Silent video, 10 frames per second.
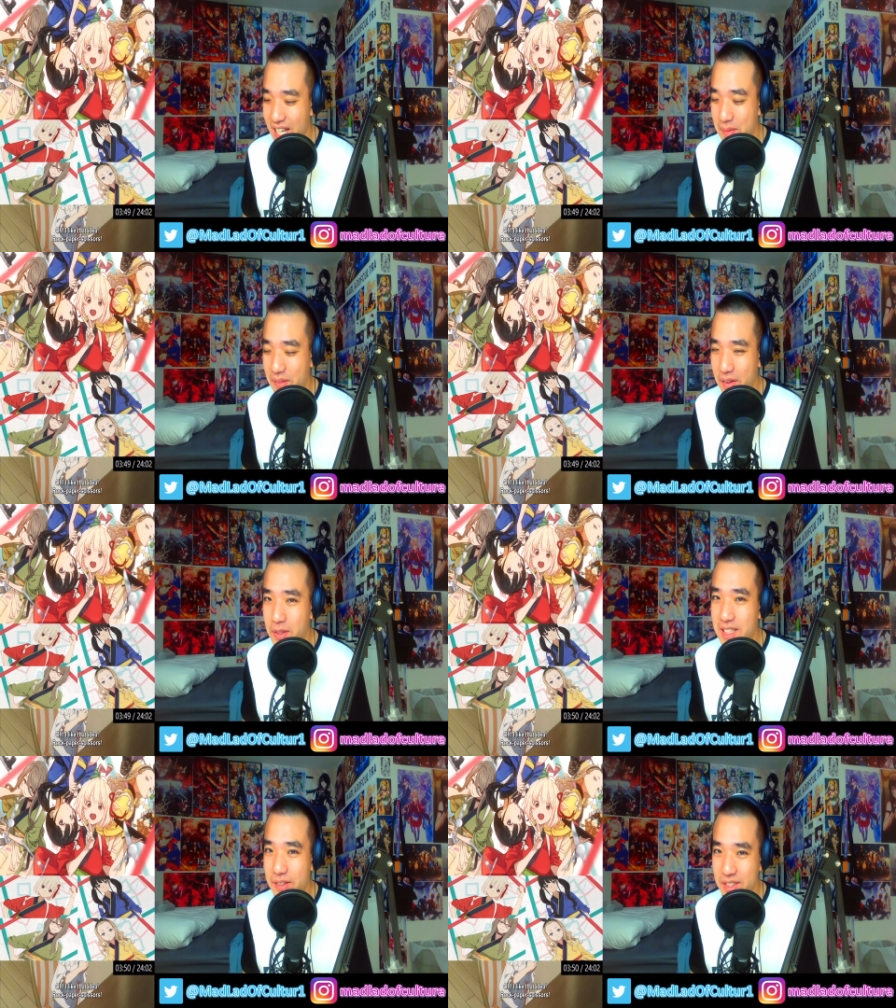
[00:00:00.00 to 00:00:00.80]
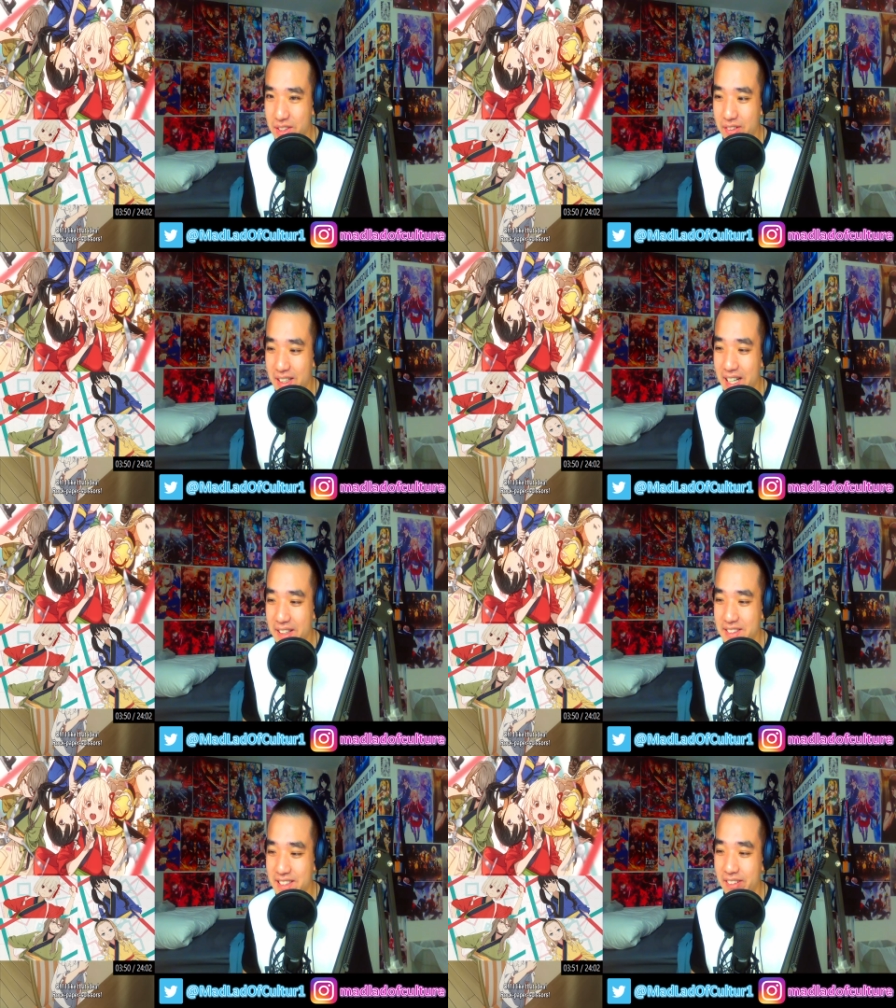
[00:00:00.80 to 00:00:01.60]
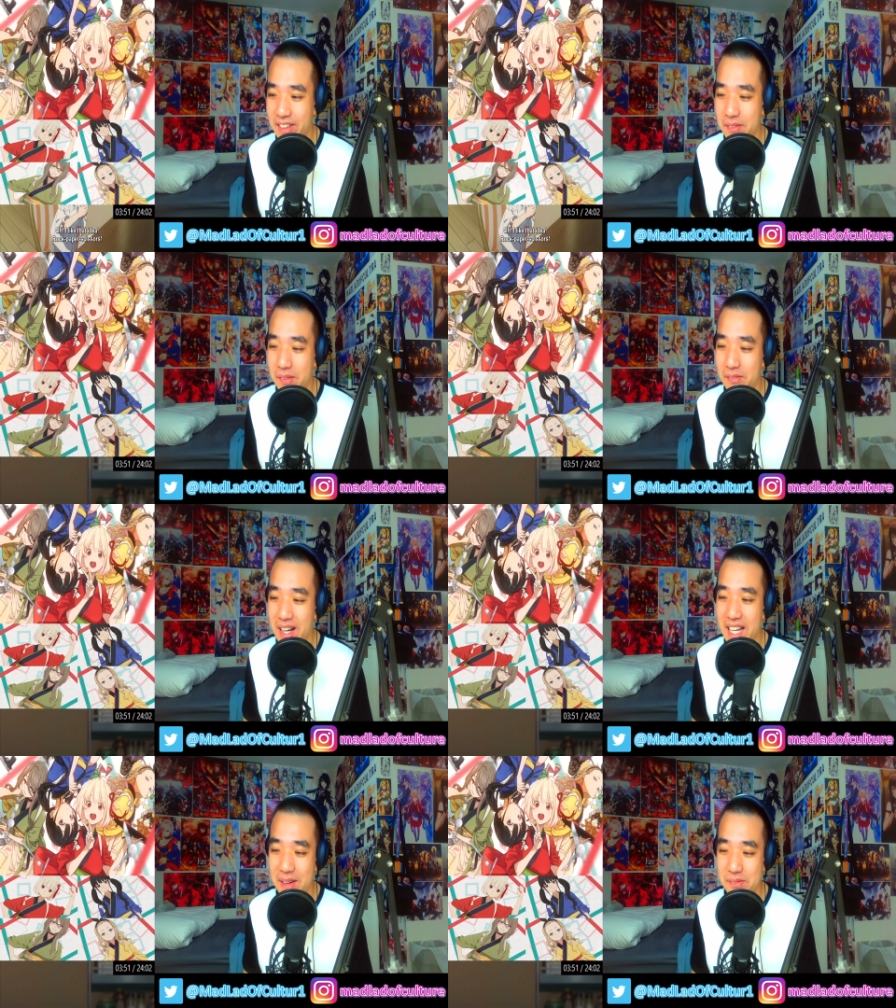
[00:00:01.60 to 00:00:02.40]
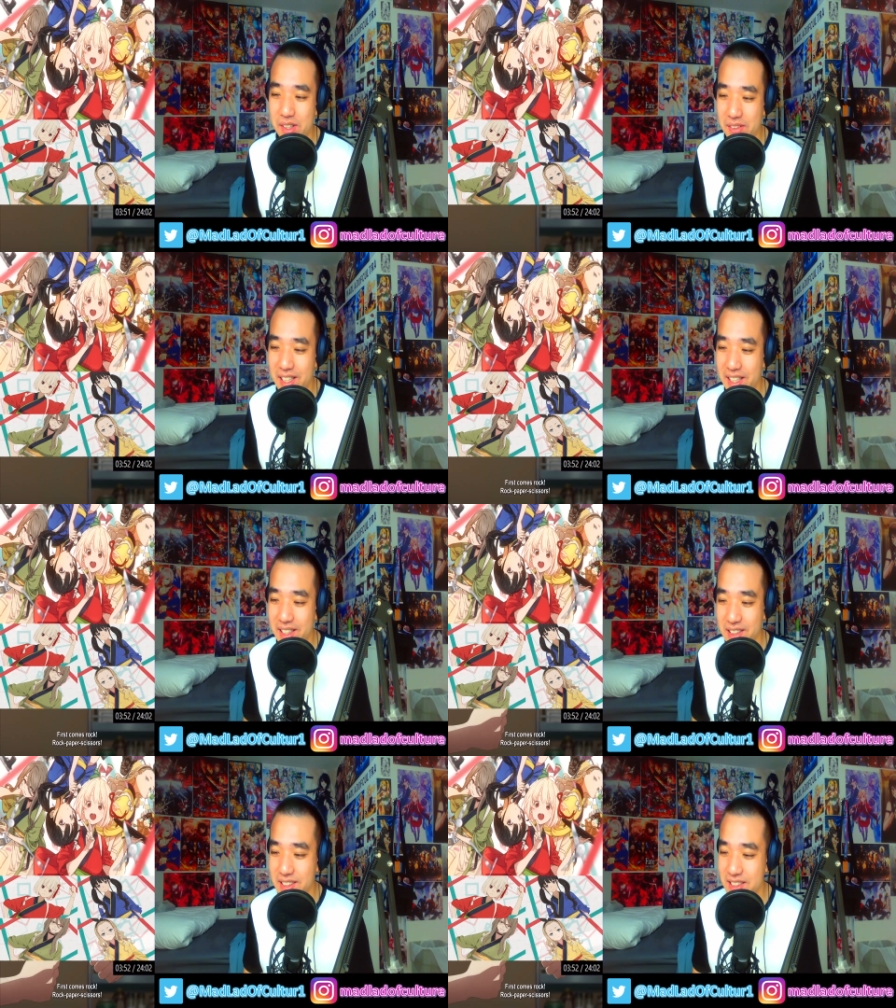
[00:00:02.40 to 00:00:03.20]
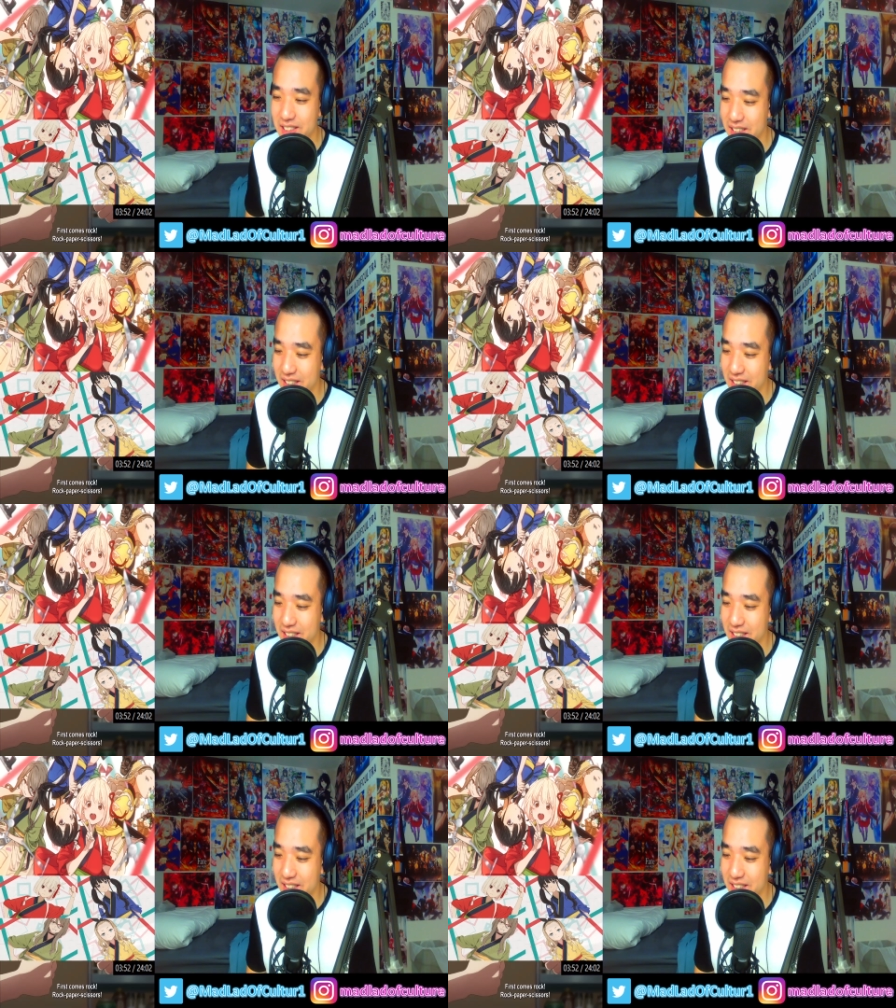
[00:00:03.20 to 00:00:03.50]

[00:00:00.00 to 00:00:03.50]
I mean, if I were to live with someone, I need to tell them about my habit of cleanliness.